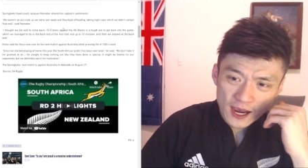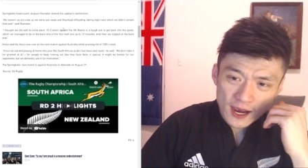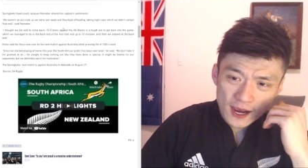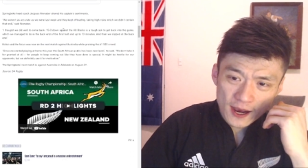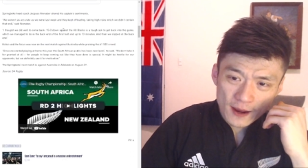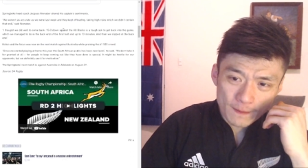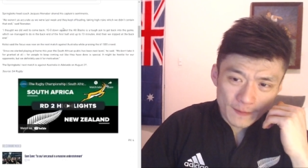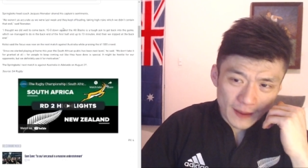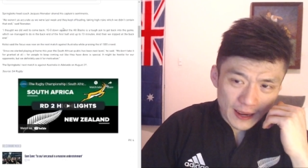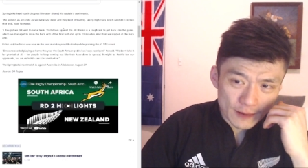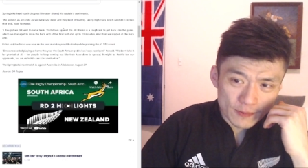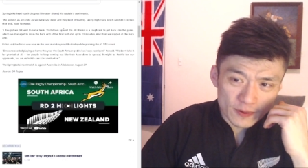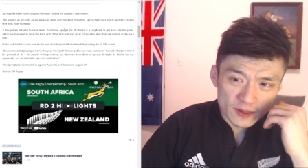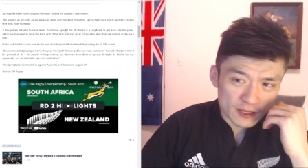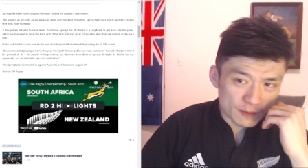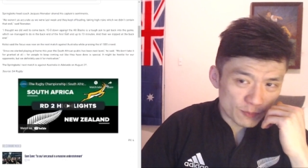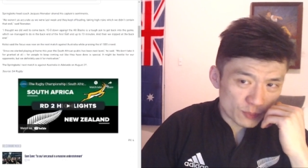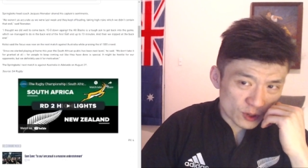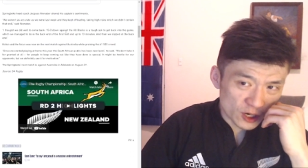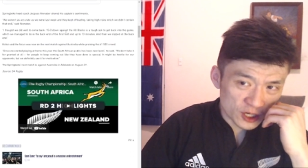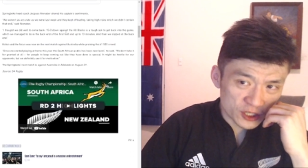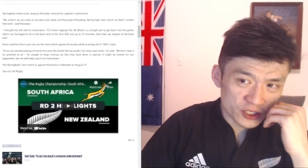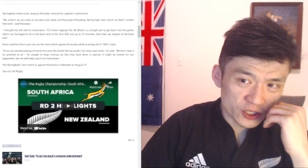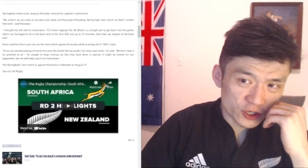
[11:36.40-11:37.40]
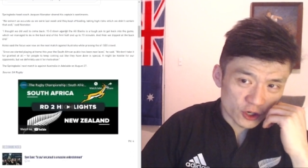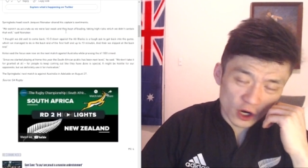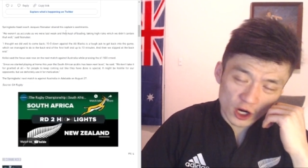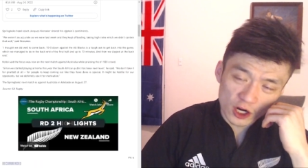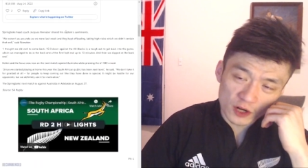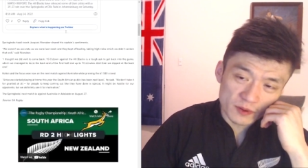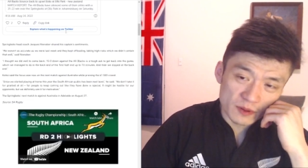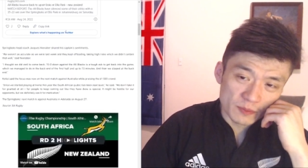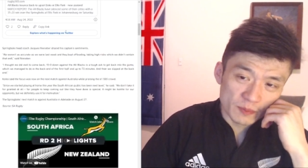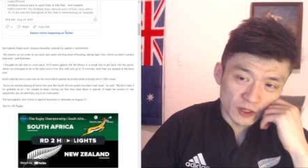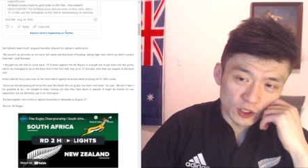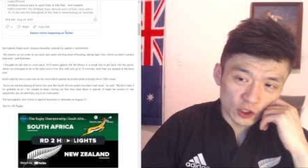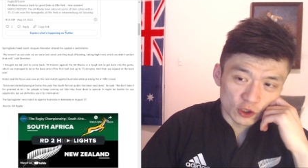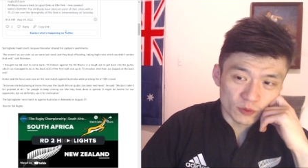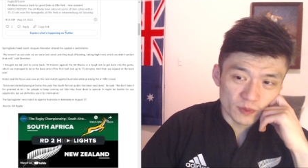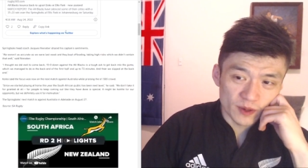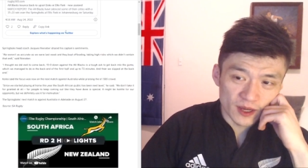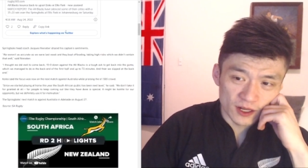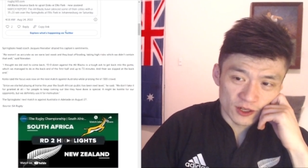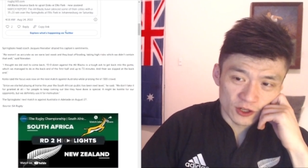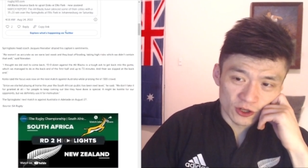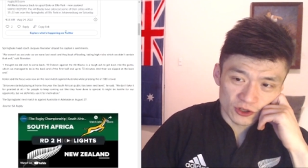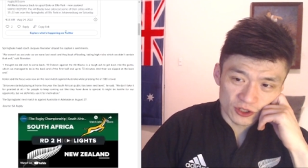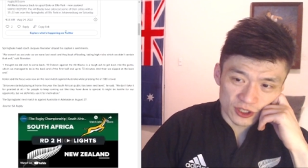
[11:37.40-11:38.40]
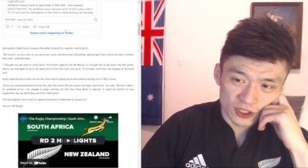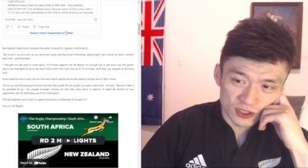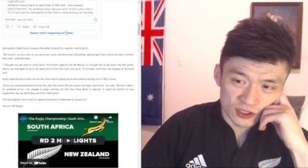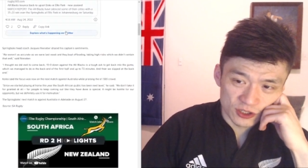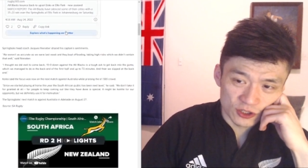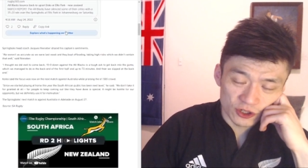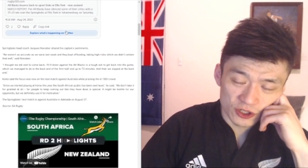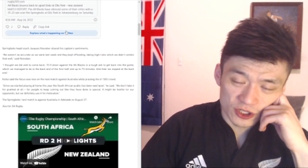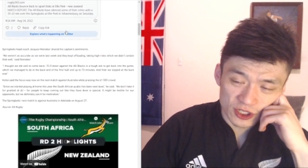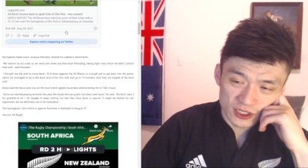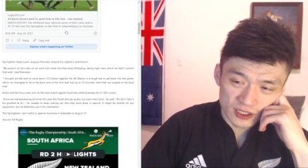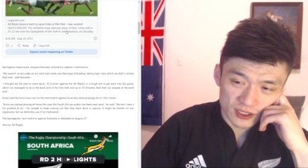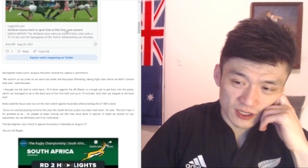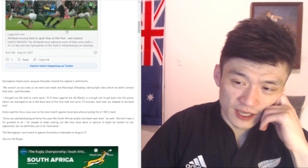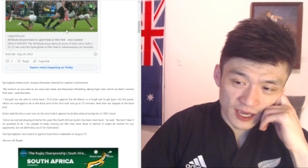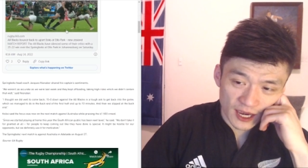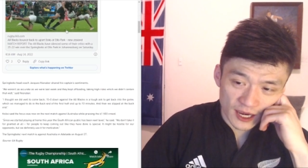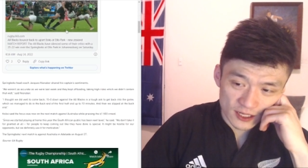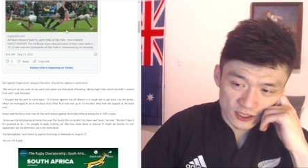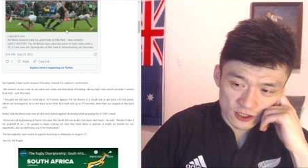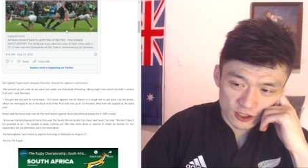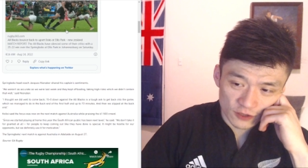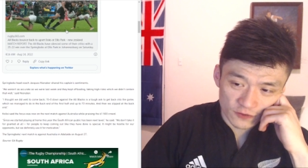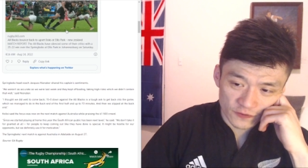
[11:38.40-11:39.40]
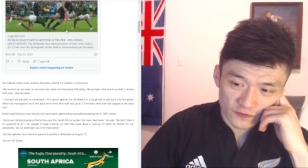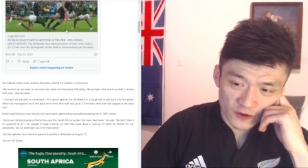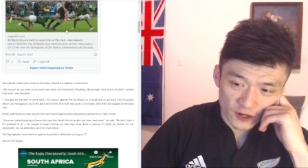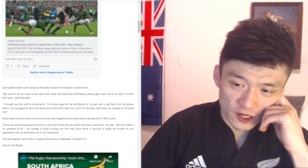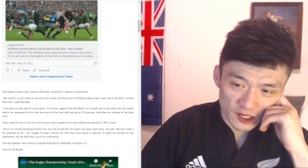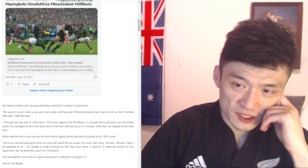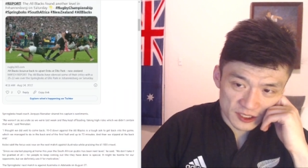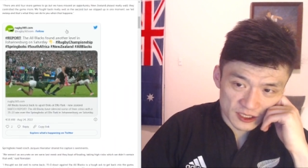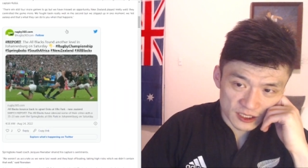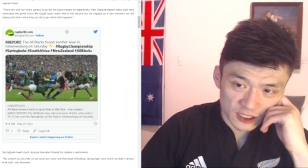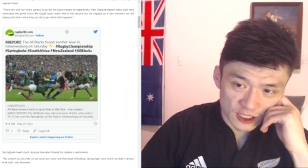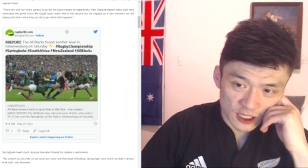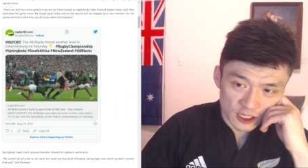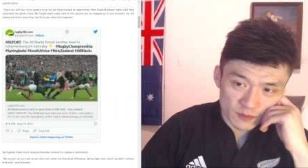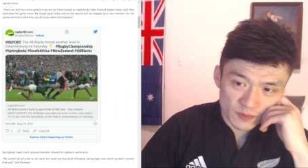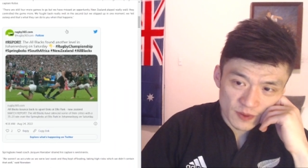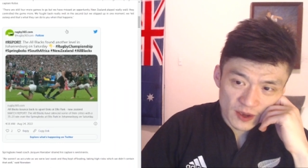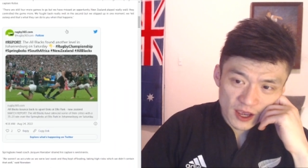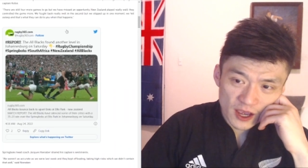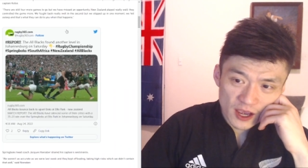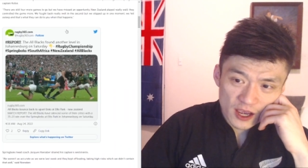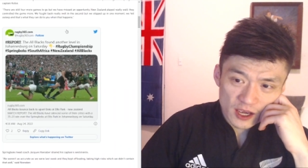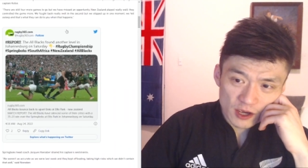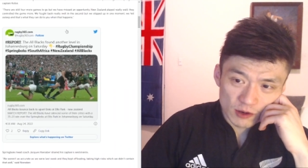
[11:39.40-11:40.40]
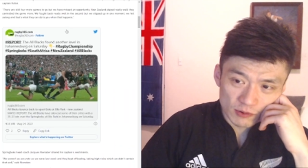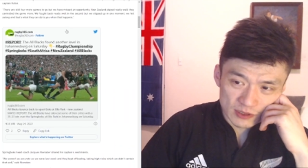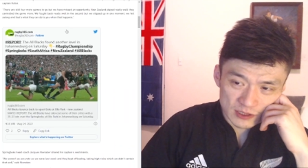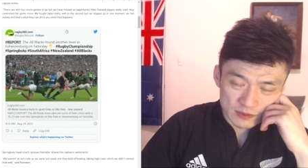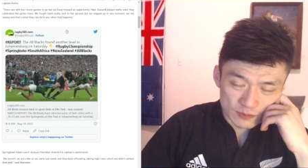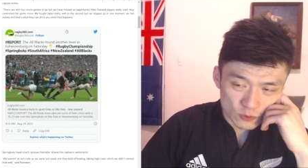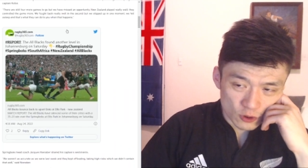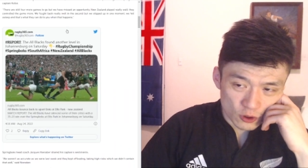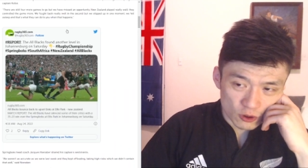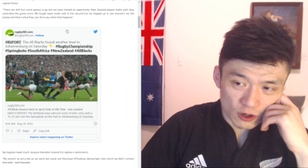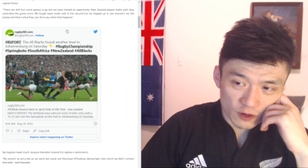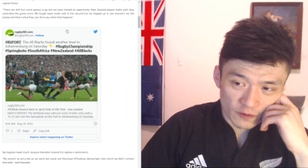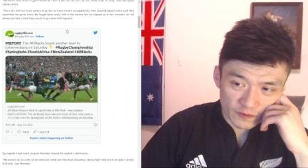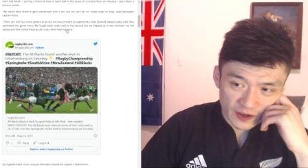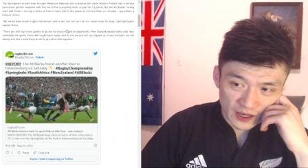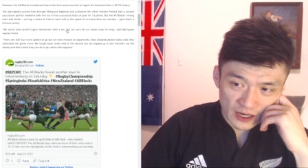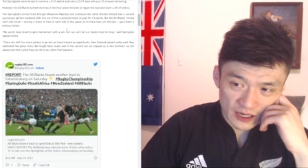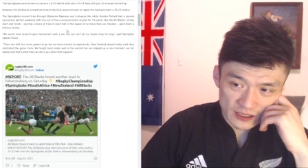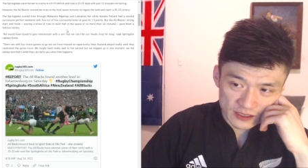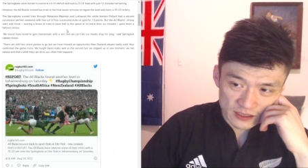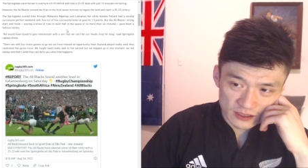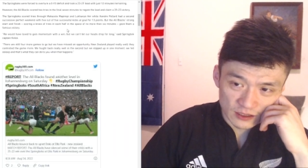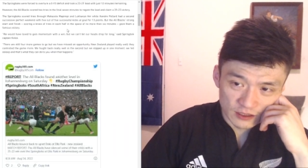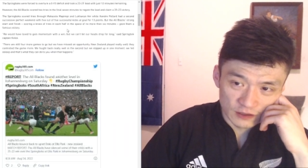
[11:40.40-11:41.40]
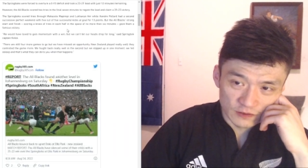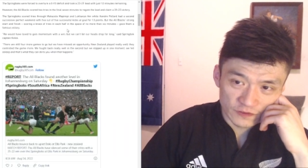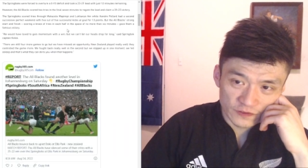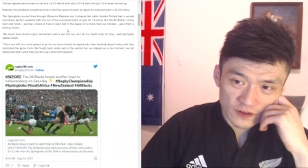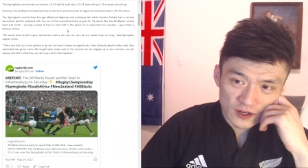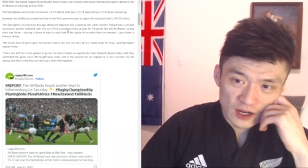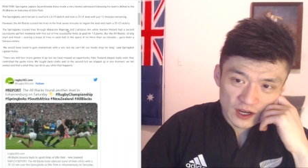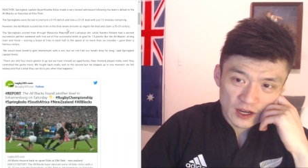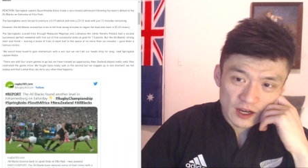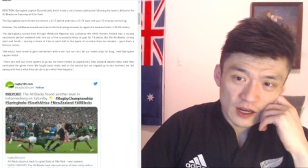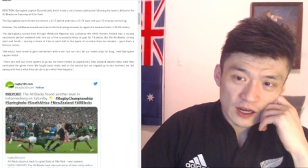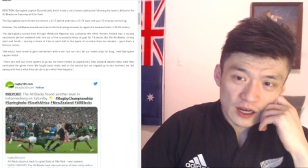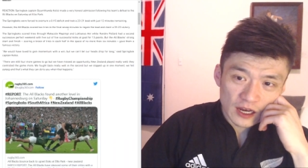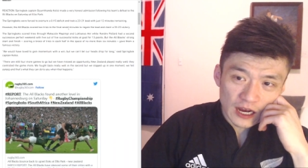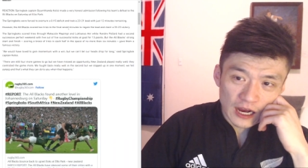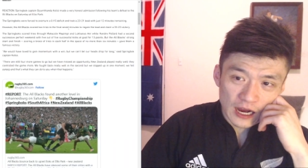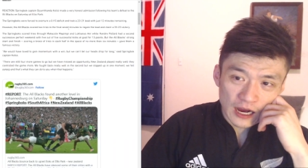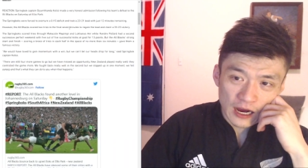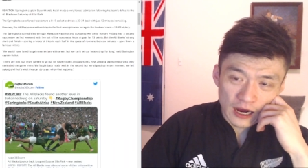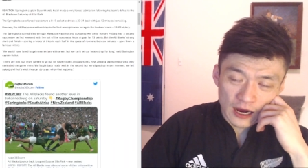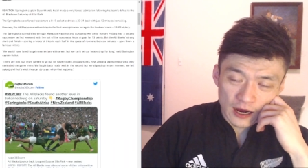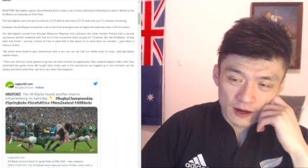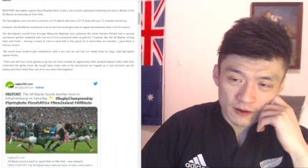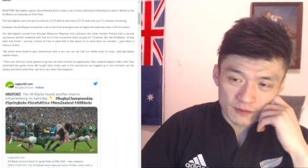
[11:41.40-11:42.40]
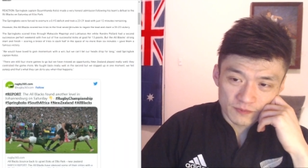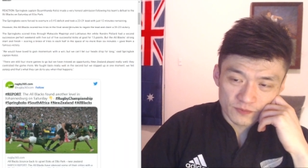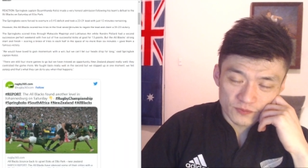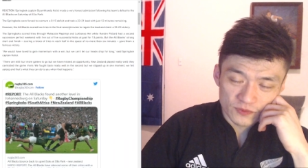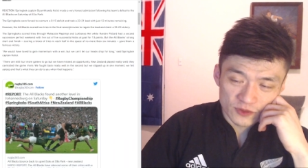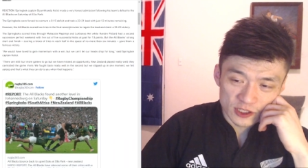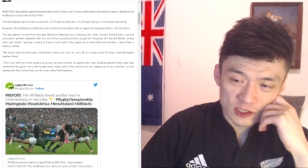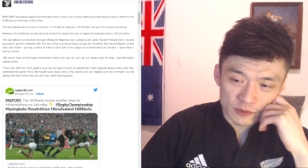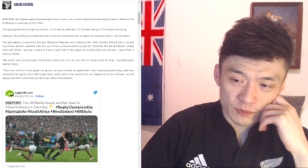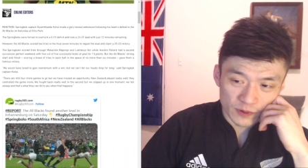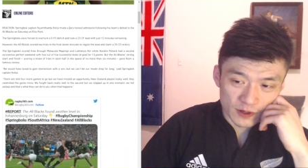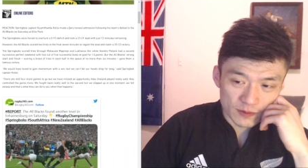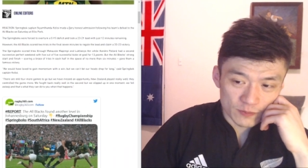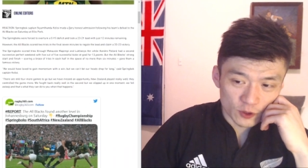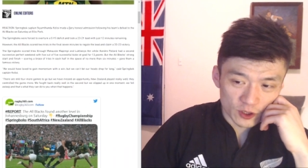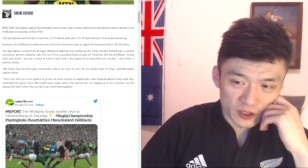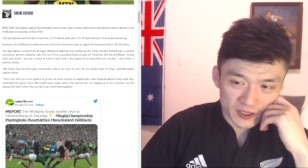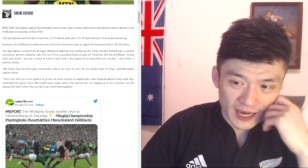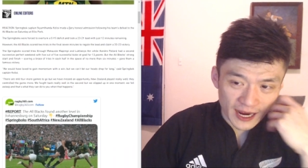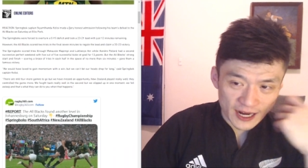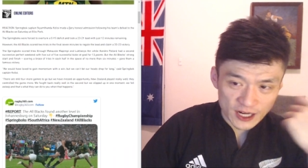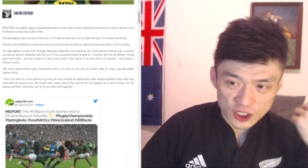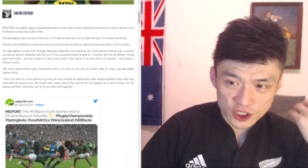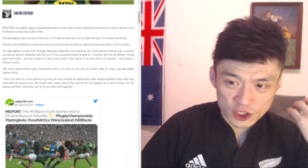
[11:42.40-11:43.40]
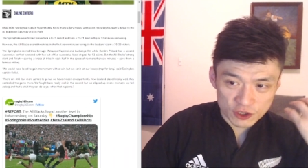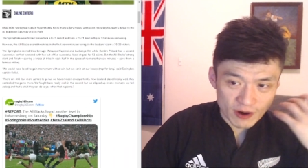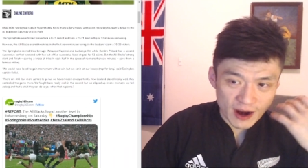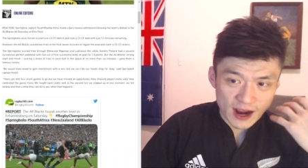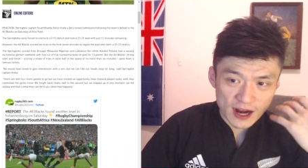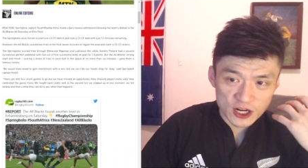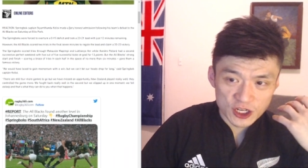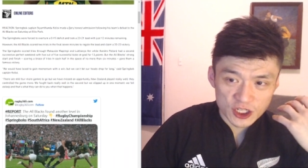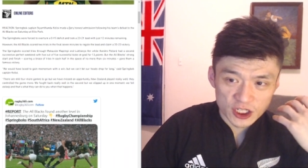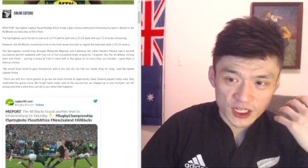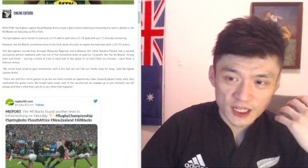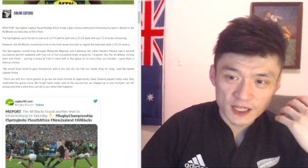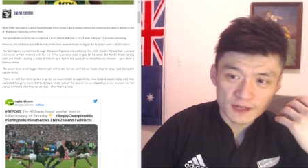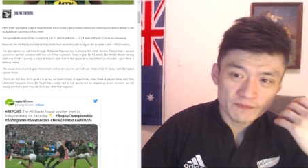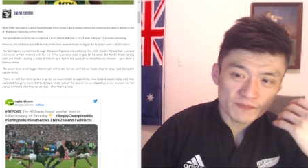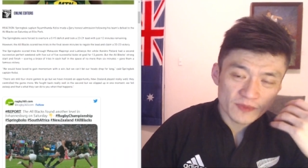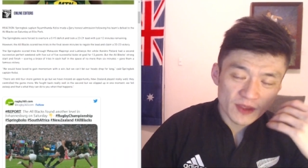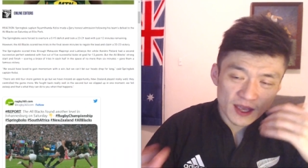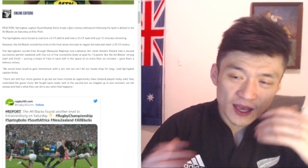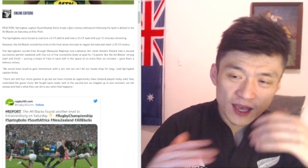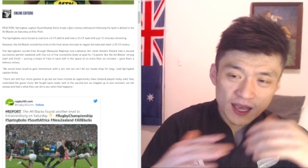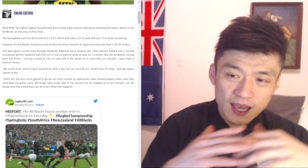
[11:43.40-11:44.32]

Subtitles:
maybe the pressure got at them a little bit. It's not just the case of fell asleep, it was more of a case of the Springboks had a strategy,